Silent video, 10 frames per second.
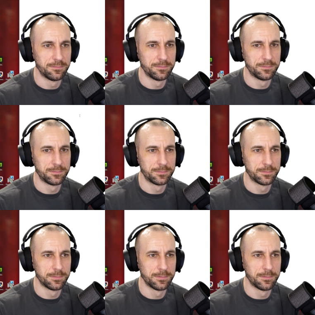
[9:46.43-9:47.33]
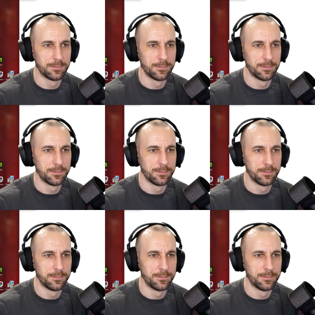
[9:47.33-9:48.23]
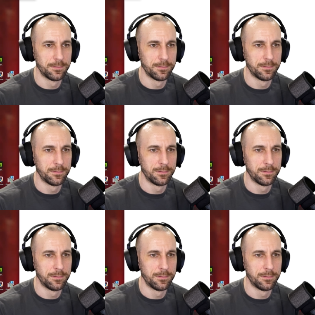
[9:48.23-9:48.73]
(silence)